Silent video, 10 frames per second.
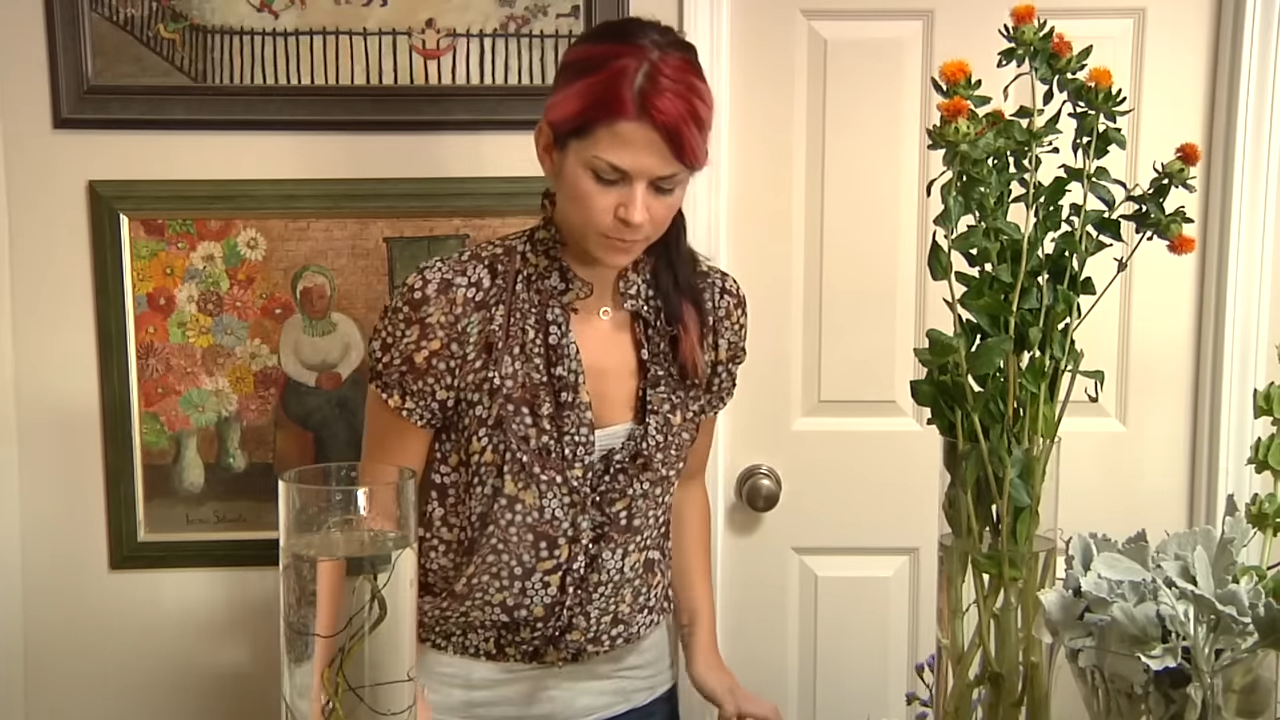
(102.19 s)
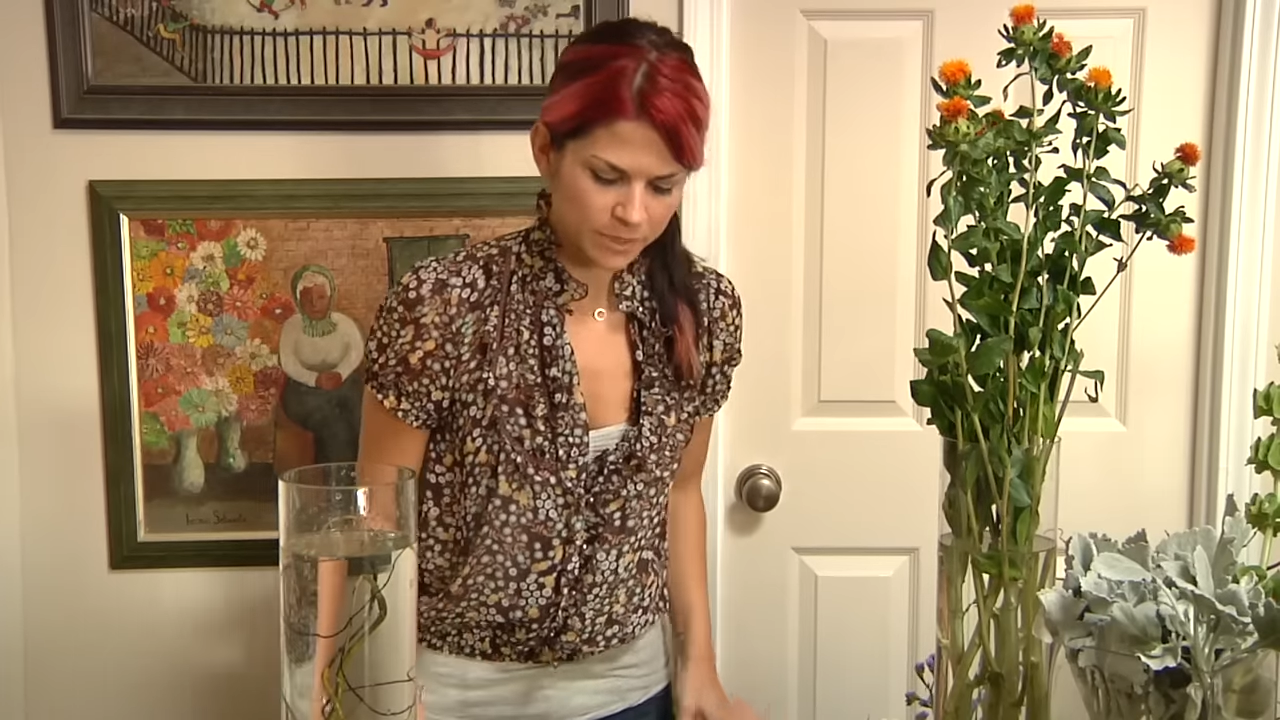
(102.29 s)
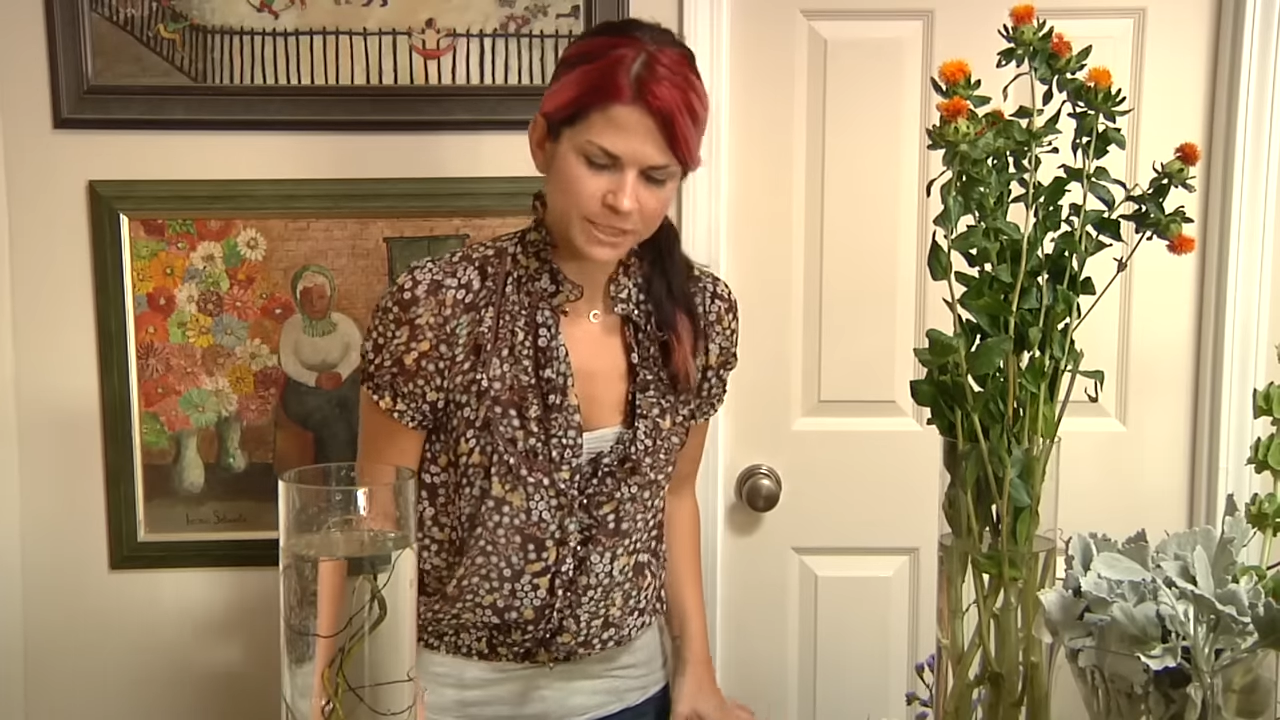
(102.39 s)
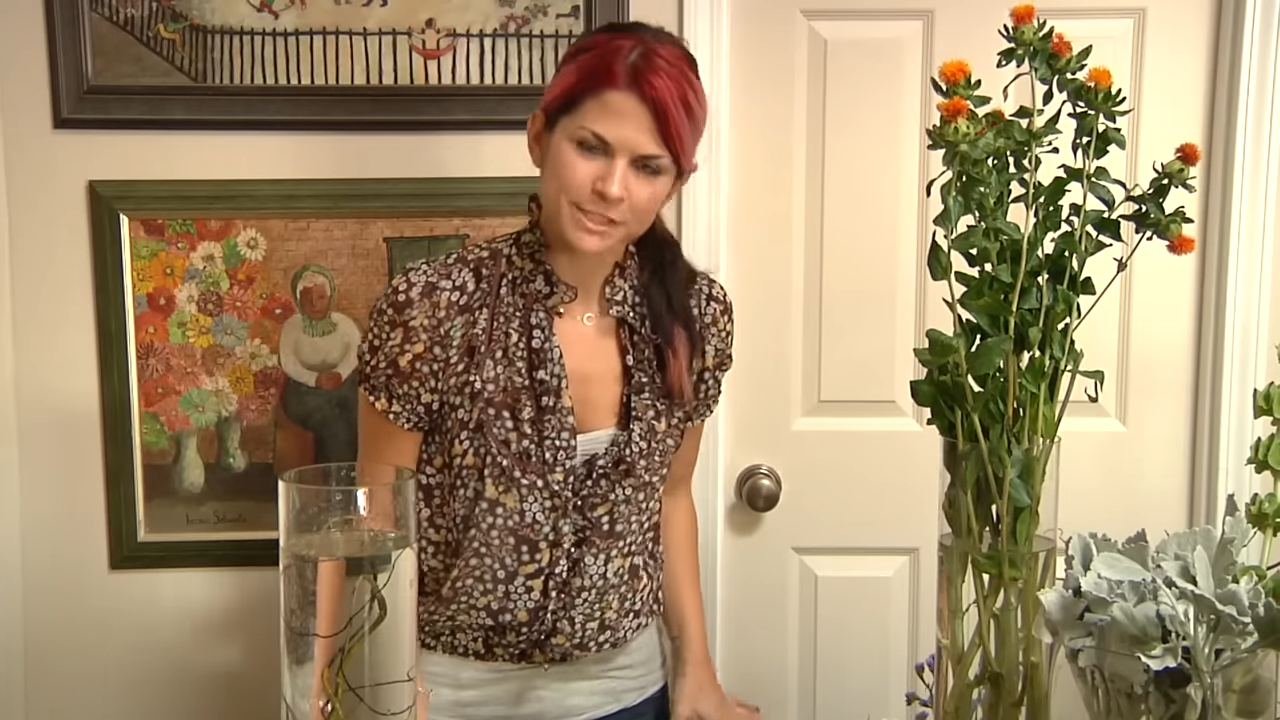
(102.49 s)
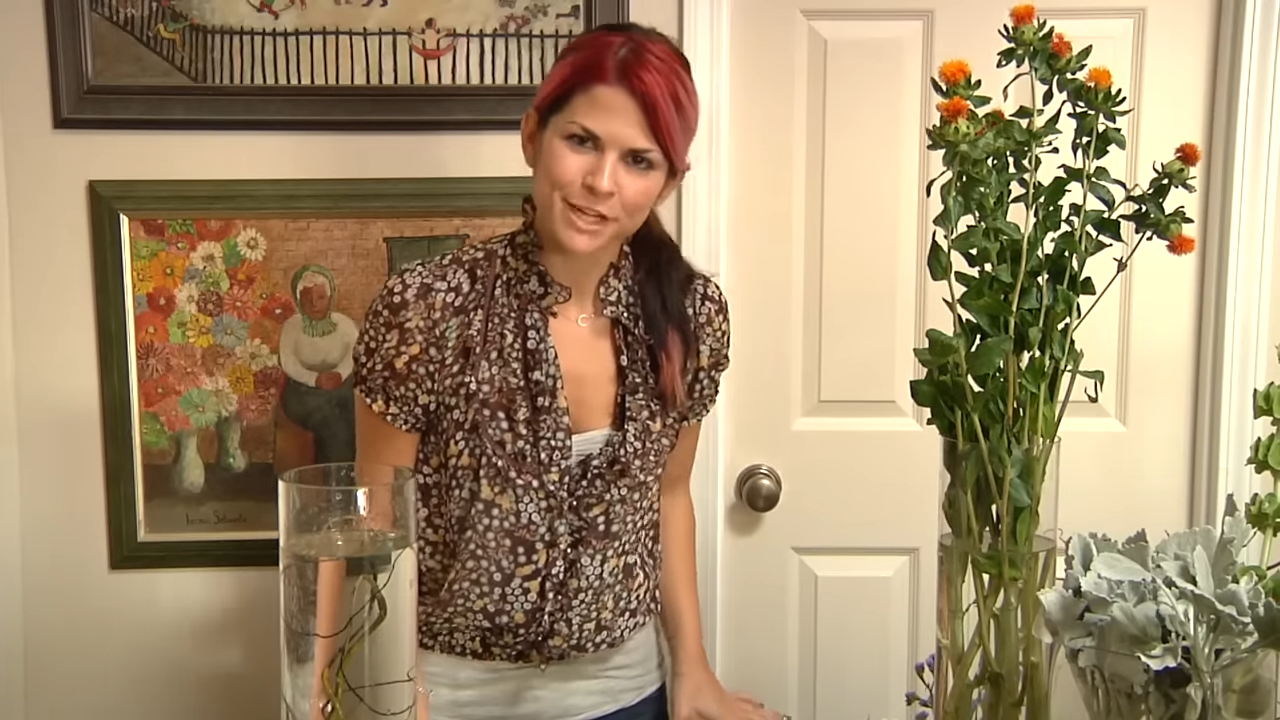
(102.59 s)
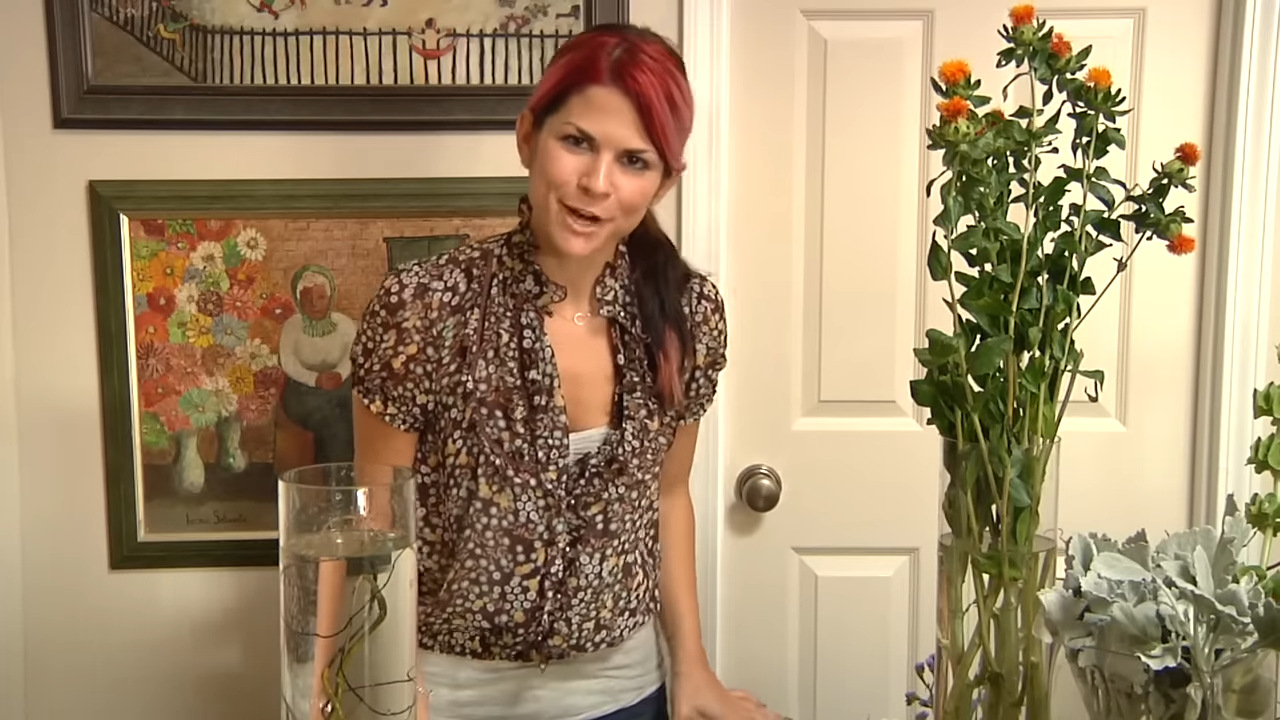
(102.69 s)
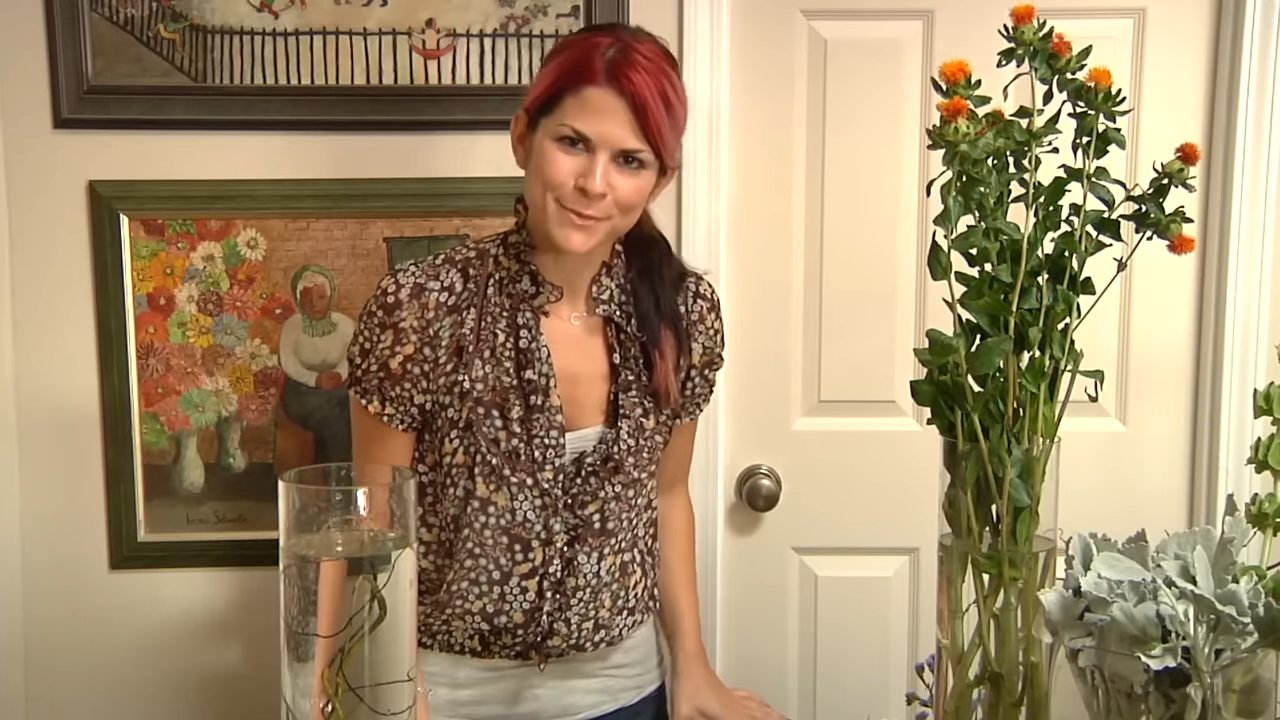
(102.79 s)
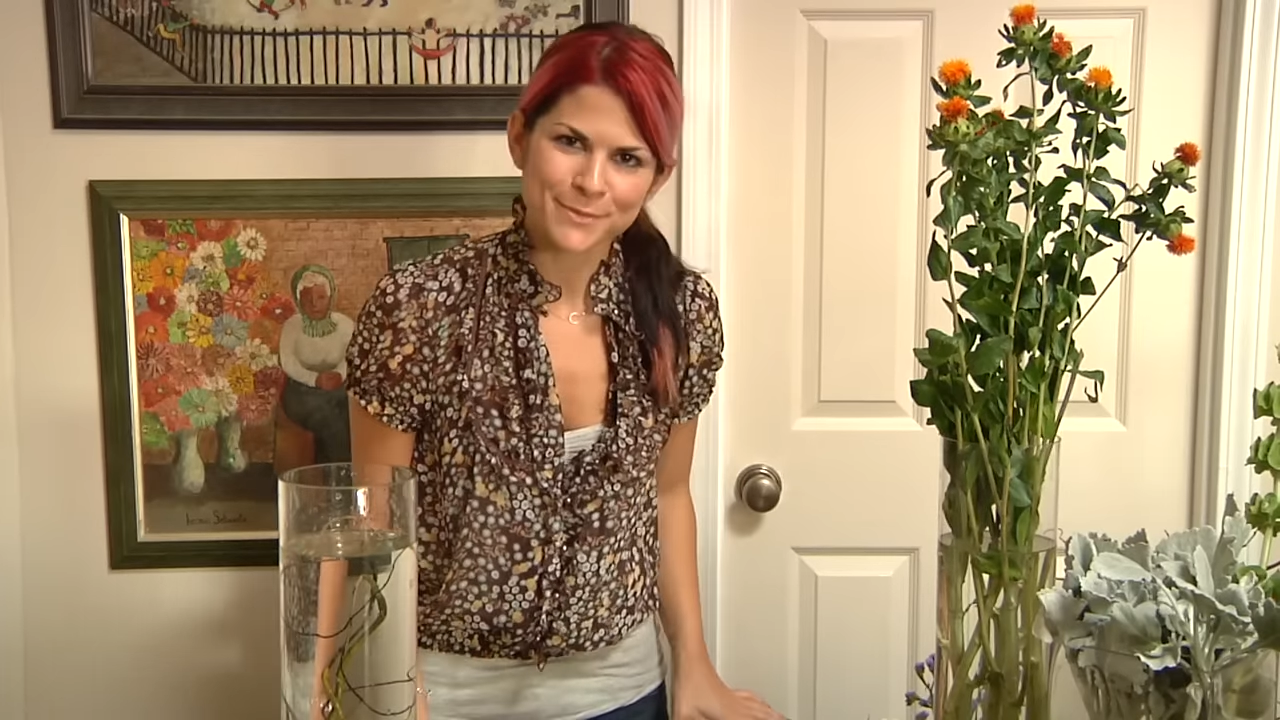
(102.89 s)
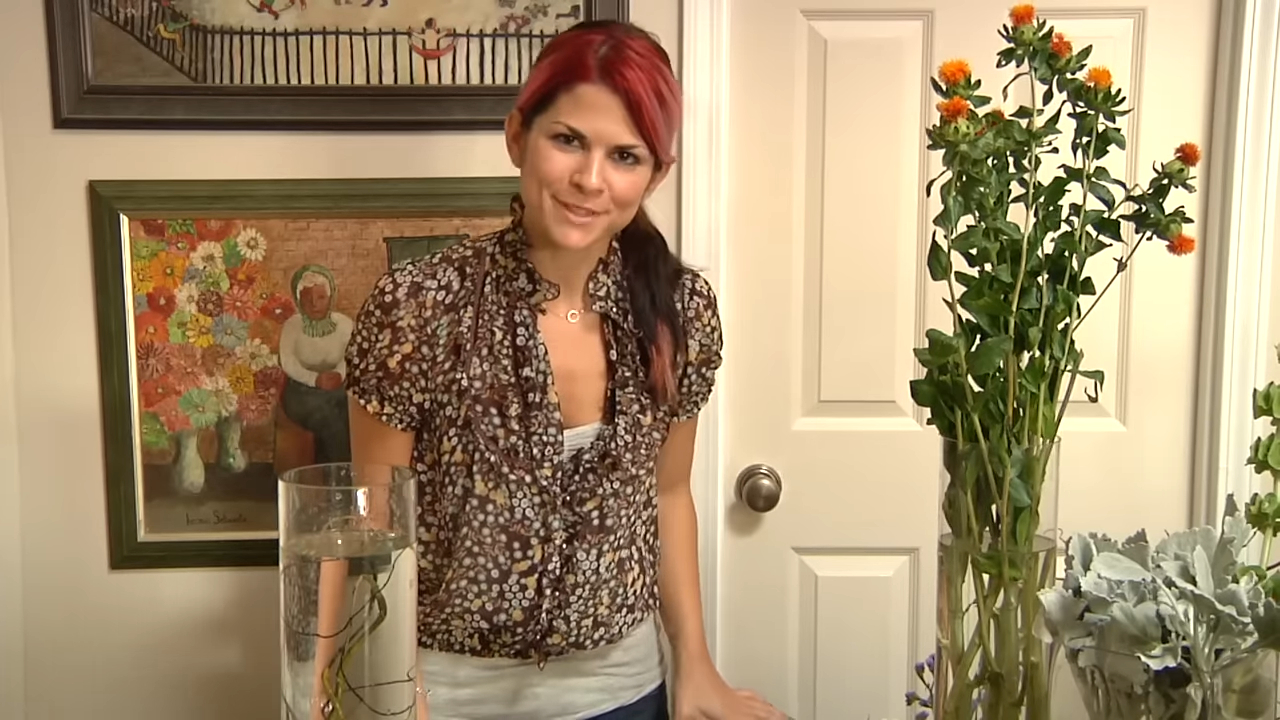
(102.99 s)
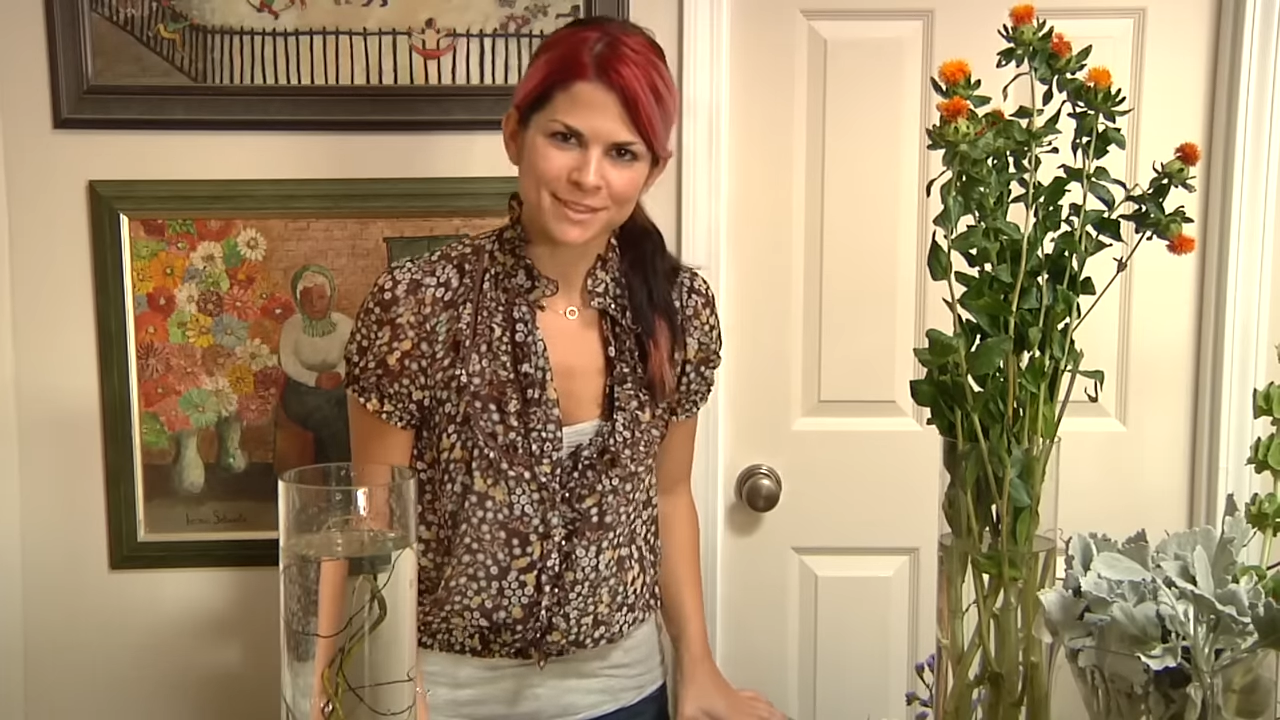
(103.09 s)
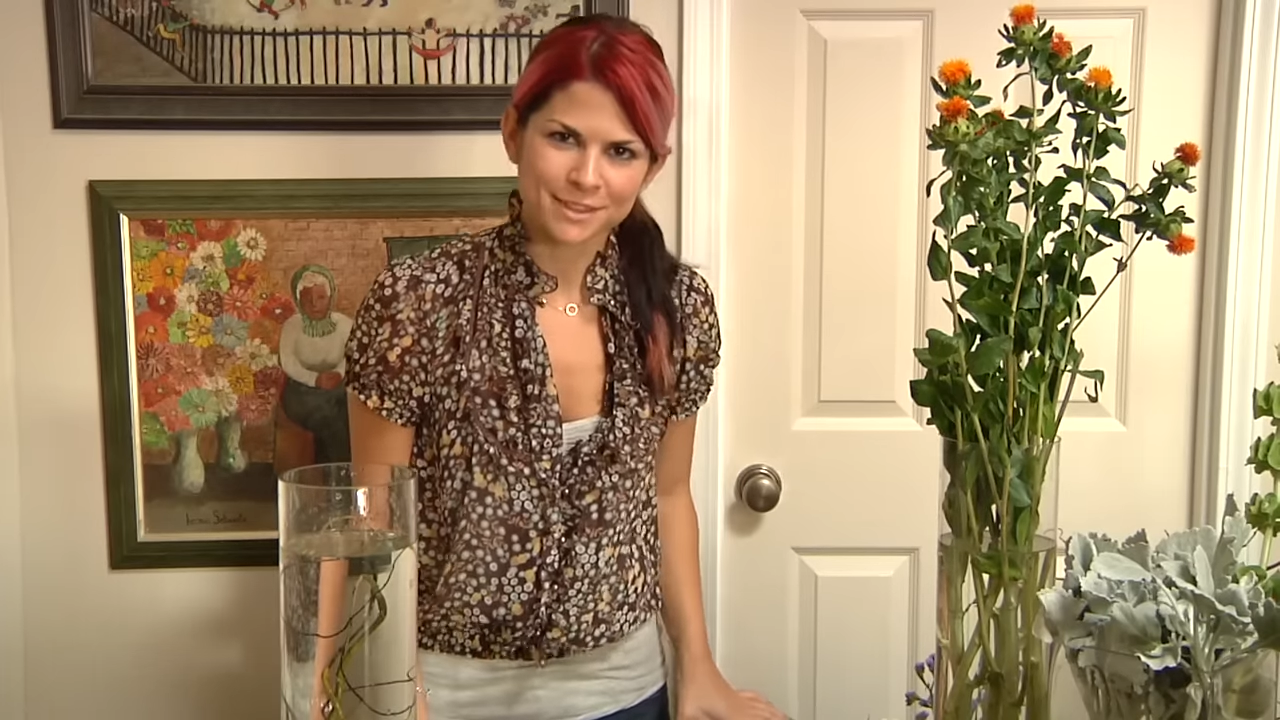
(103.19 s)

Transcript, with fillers: to want to start with